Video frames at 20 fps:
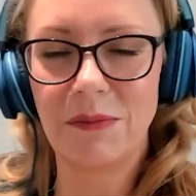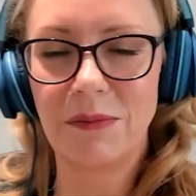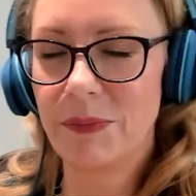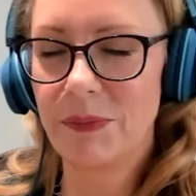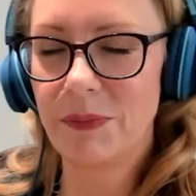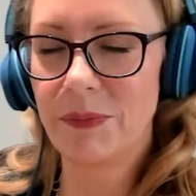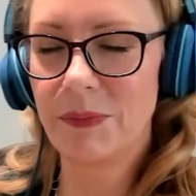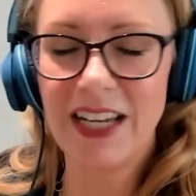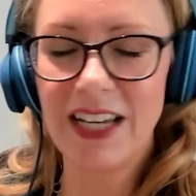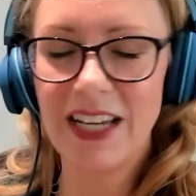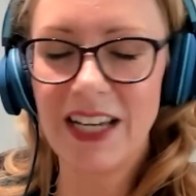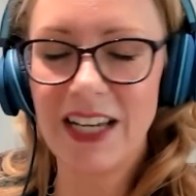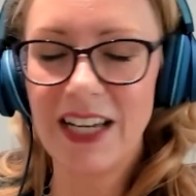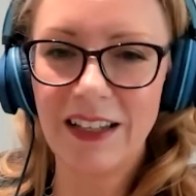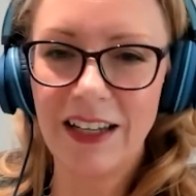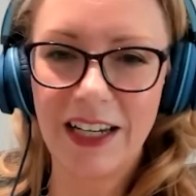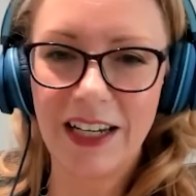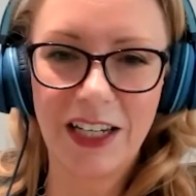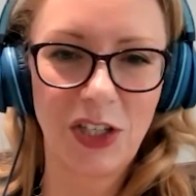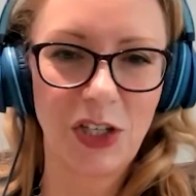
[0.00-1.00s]
Pretend
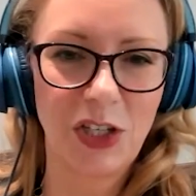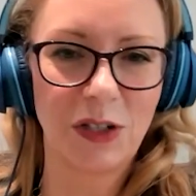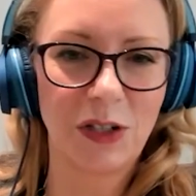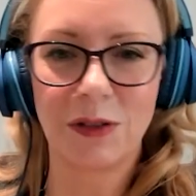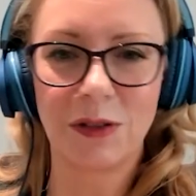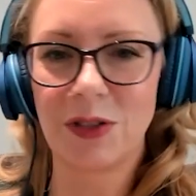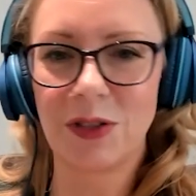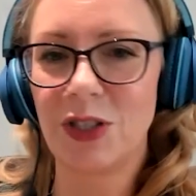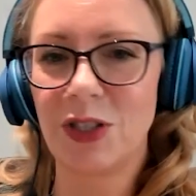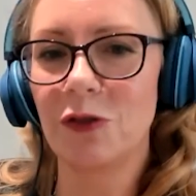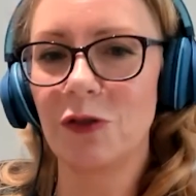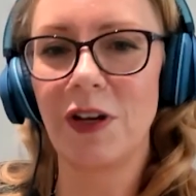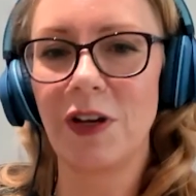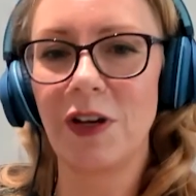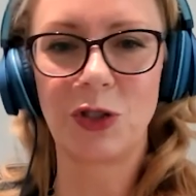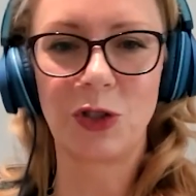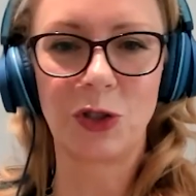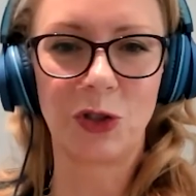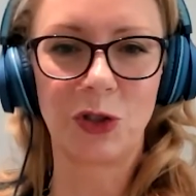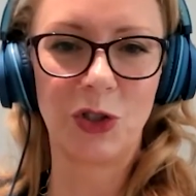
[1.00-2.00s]
like you're
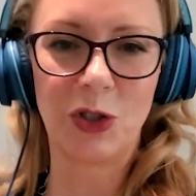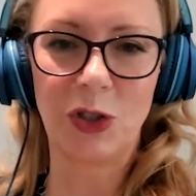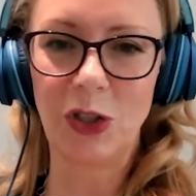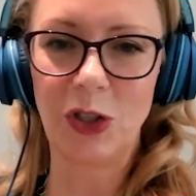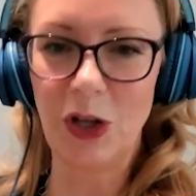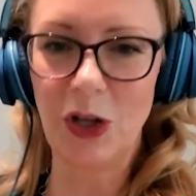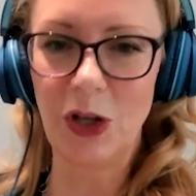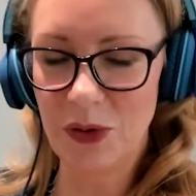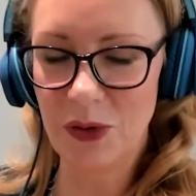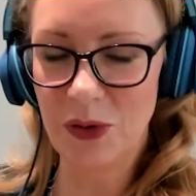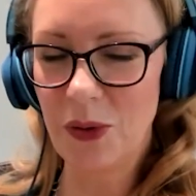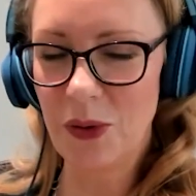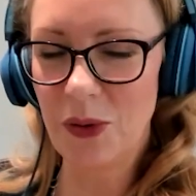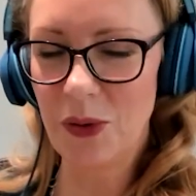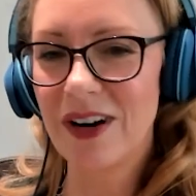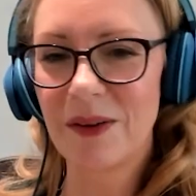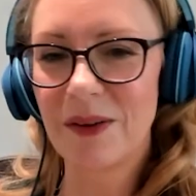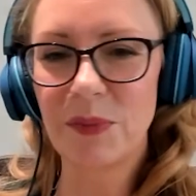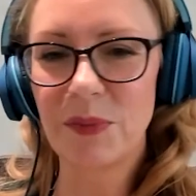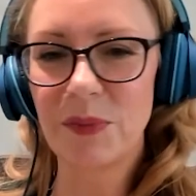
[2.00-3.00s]
Sylvester Stallone,
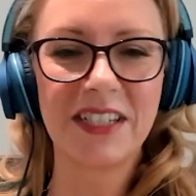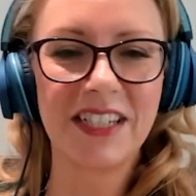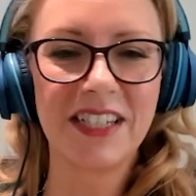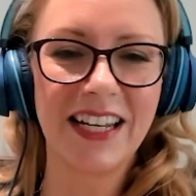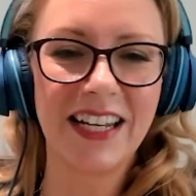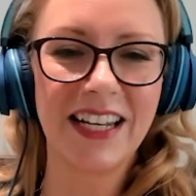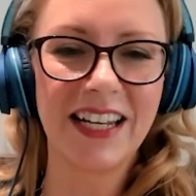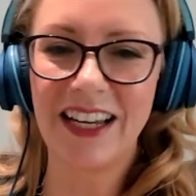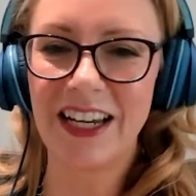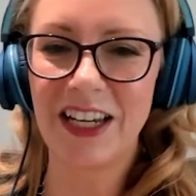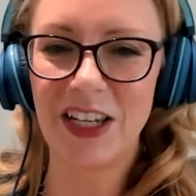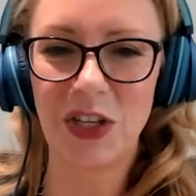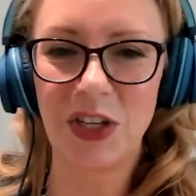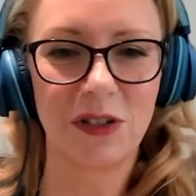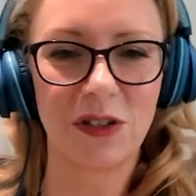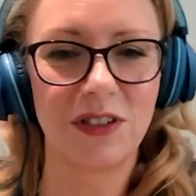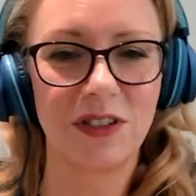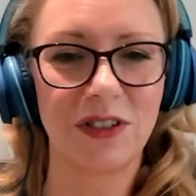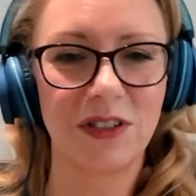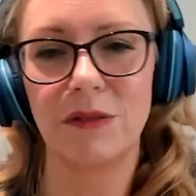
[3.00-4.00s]
or pretend like
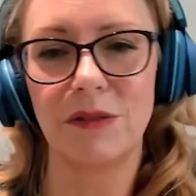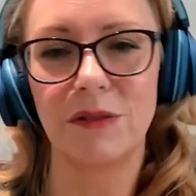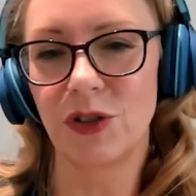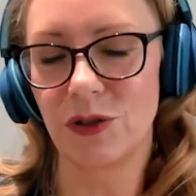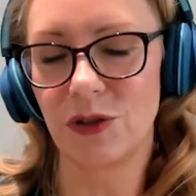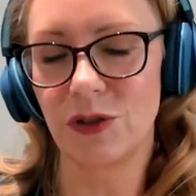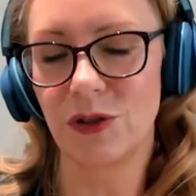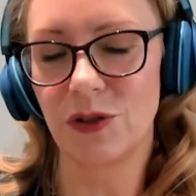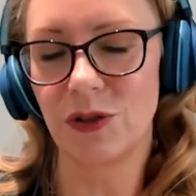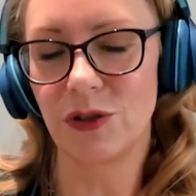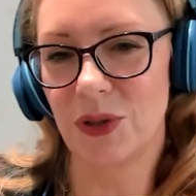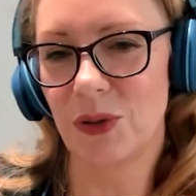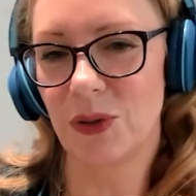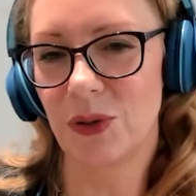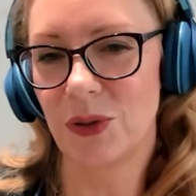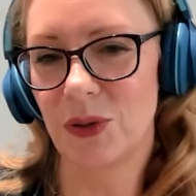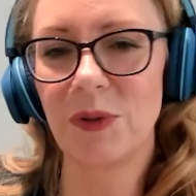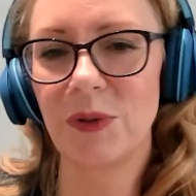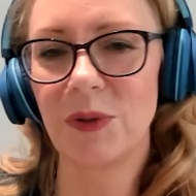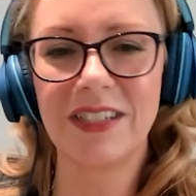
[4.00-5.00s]
you're Tom Cruise,
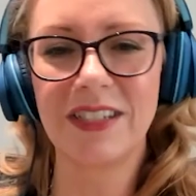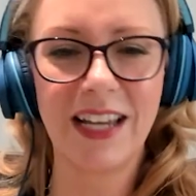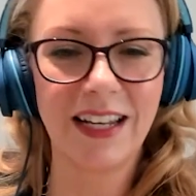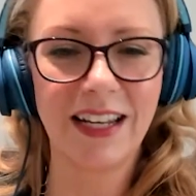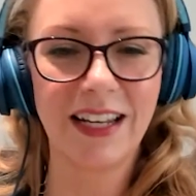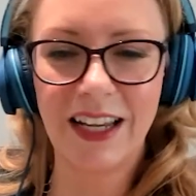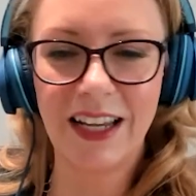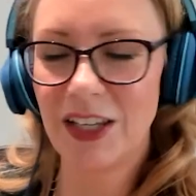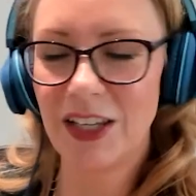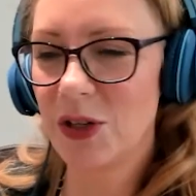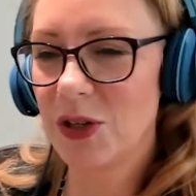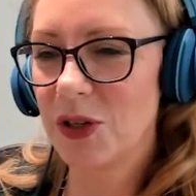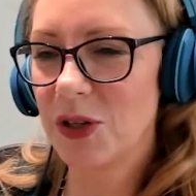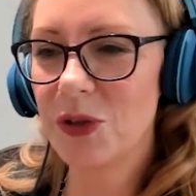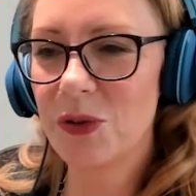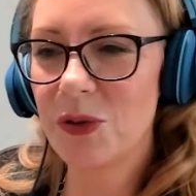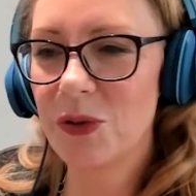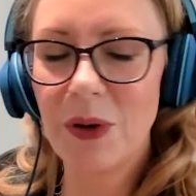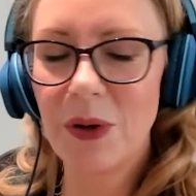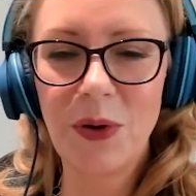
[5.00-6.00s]
or pretend like you're
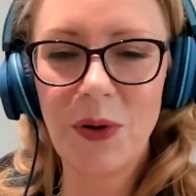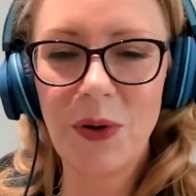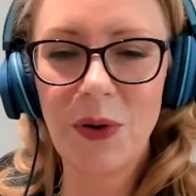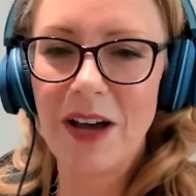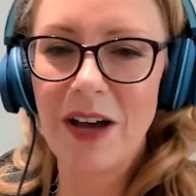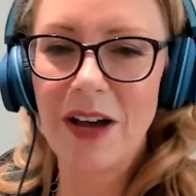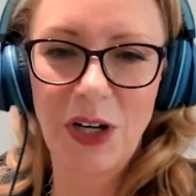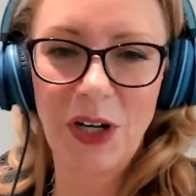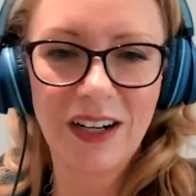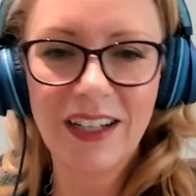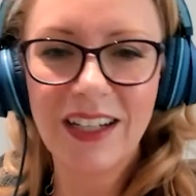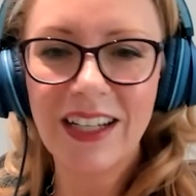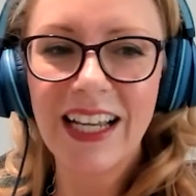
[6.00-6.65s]
whomever.